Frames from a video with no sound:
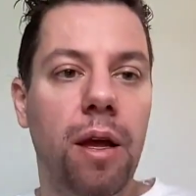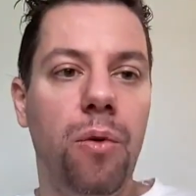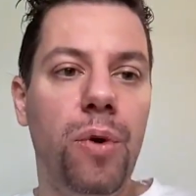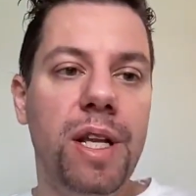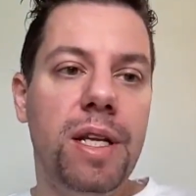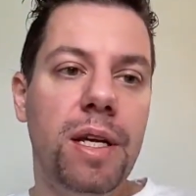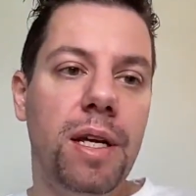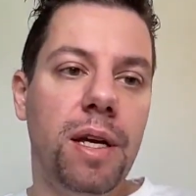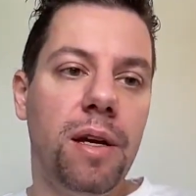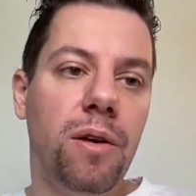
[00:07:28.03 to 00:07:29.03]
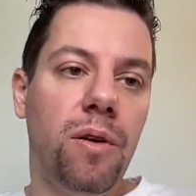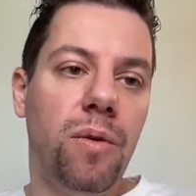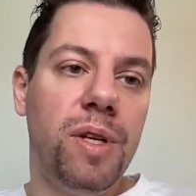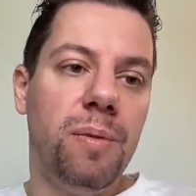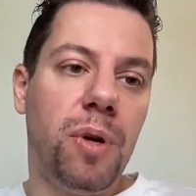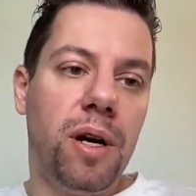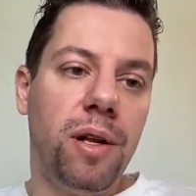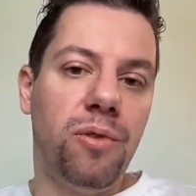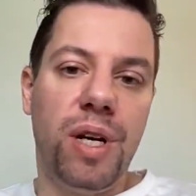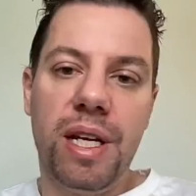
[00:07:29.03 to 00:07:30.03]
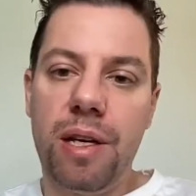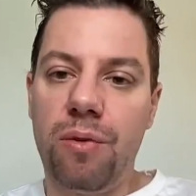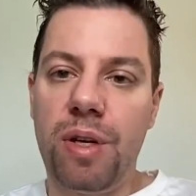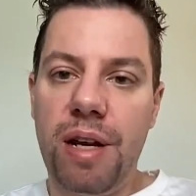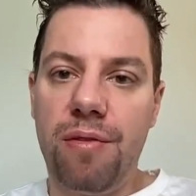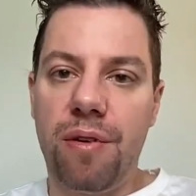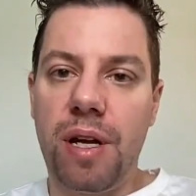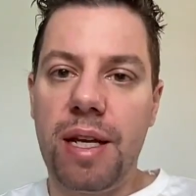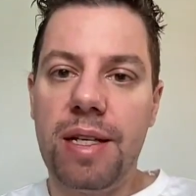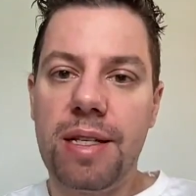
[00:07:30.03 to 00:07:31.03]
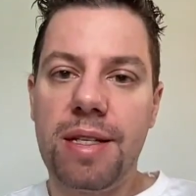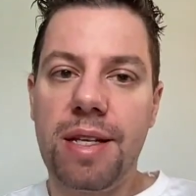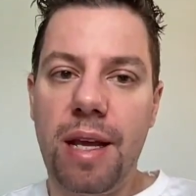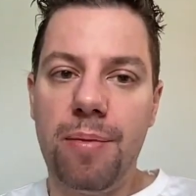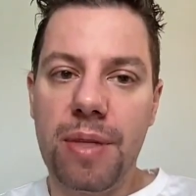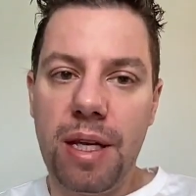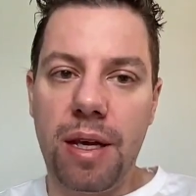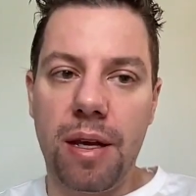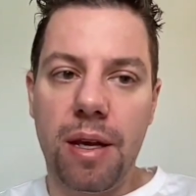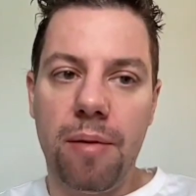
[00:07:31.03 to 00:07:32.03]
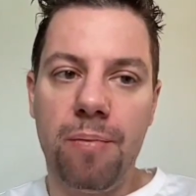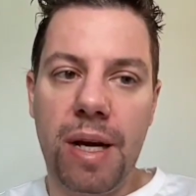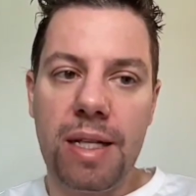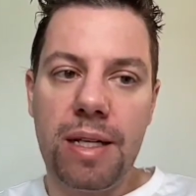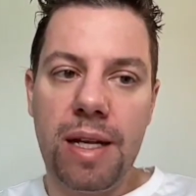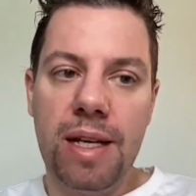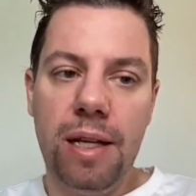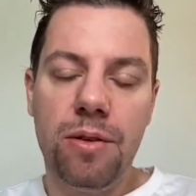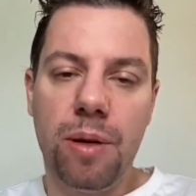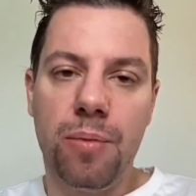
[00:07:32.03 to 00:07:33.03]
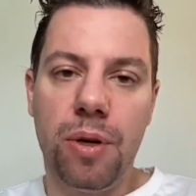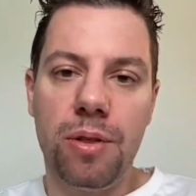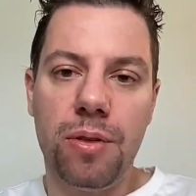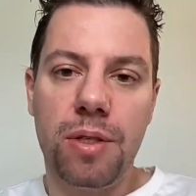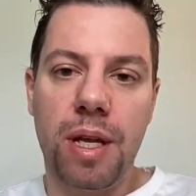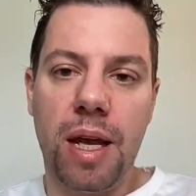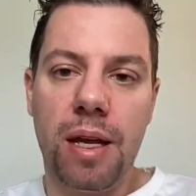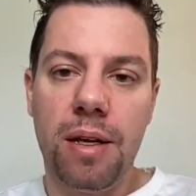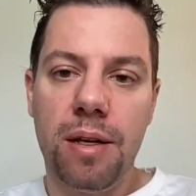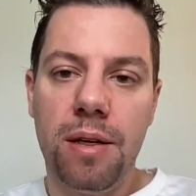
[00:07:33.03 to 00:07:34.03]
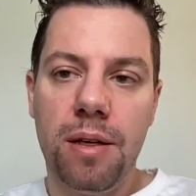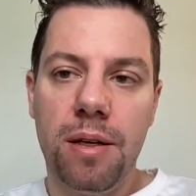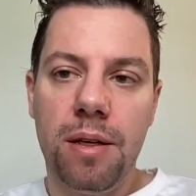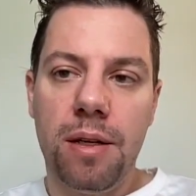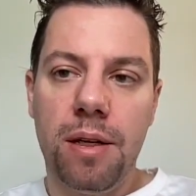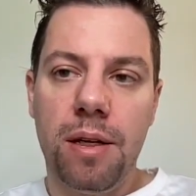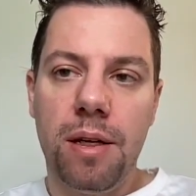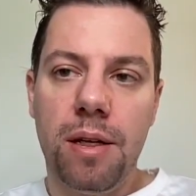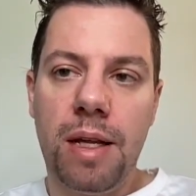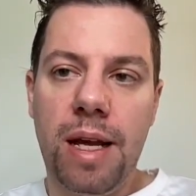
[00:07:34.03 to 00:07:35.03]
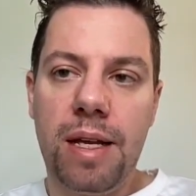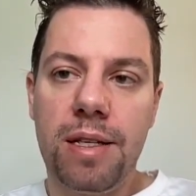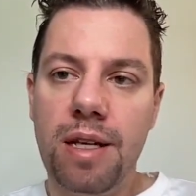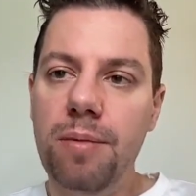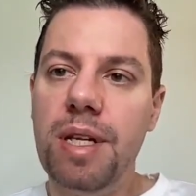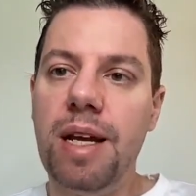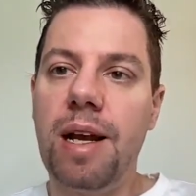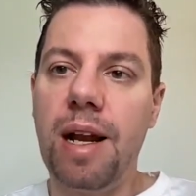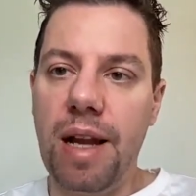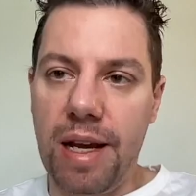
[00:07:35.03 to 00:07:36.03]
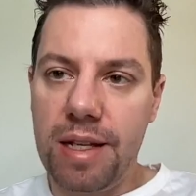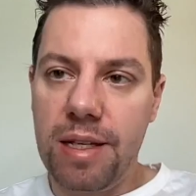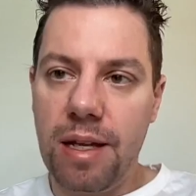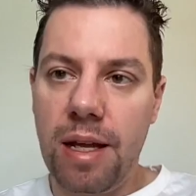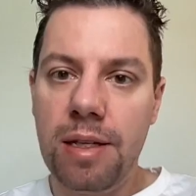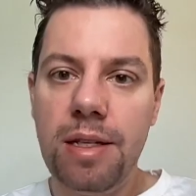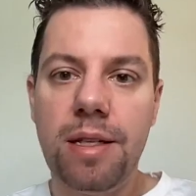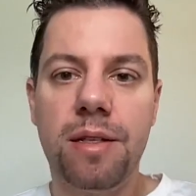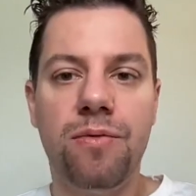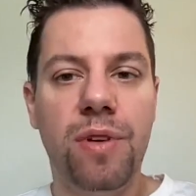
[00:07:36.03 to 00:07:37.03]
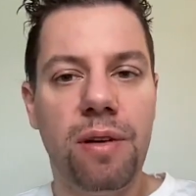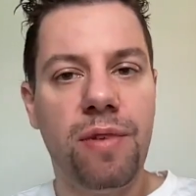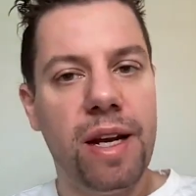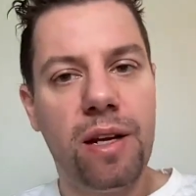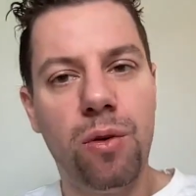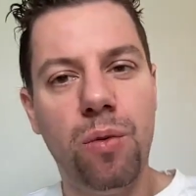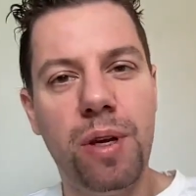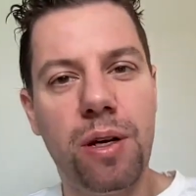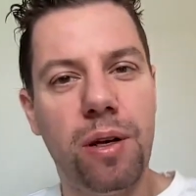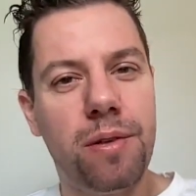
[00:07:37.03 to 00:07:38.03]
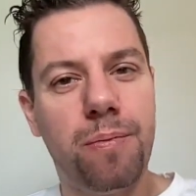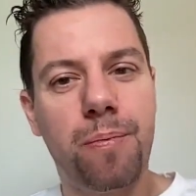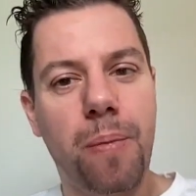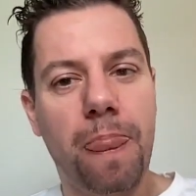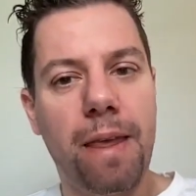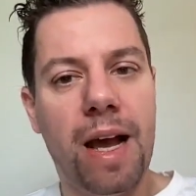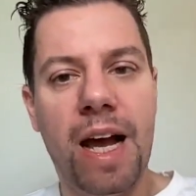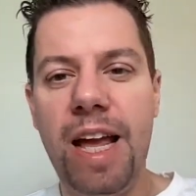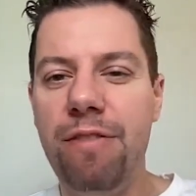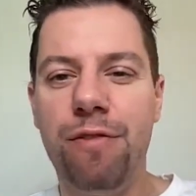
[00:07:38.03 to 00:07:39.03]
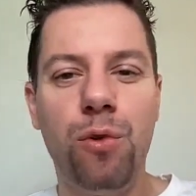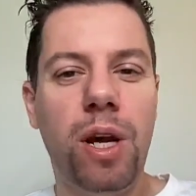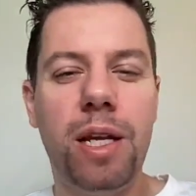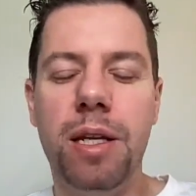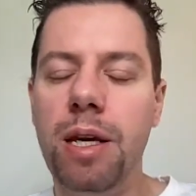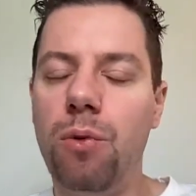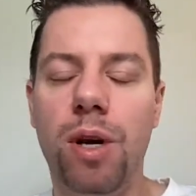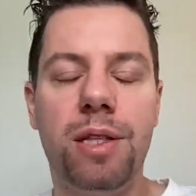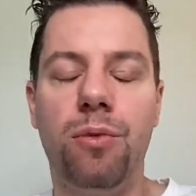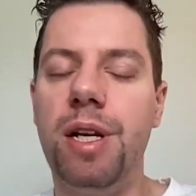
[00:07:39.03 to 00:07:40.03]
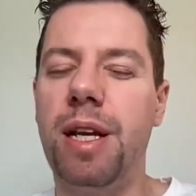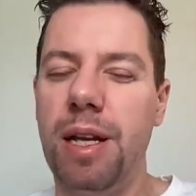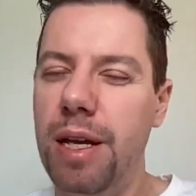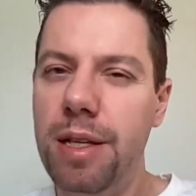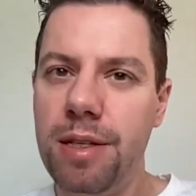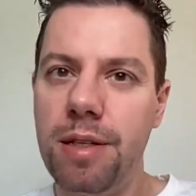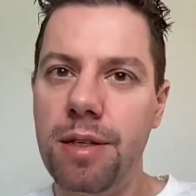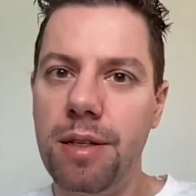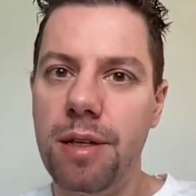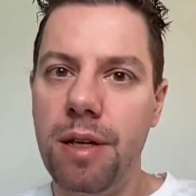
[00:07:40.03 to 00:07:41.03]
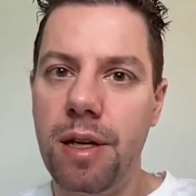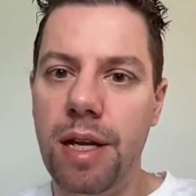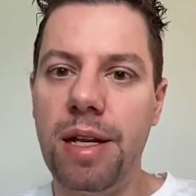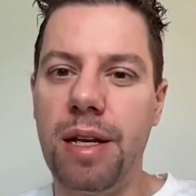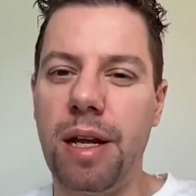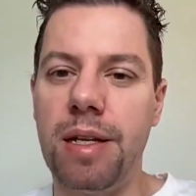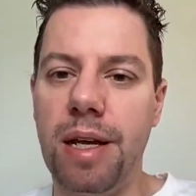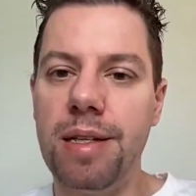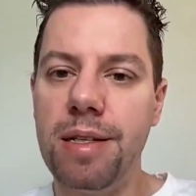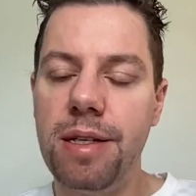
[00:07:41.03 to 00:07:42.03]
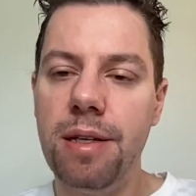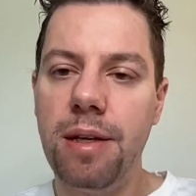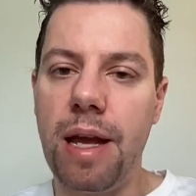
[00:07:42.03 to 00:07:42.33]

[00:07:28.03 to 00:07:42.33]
With the with the party drinking or whatever, like it's the same thing. But I got to the point to say, like something clicked. And this is very cool because I have no idea what really clicks in an identity.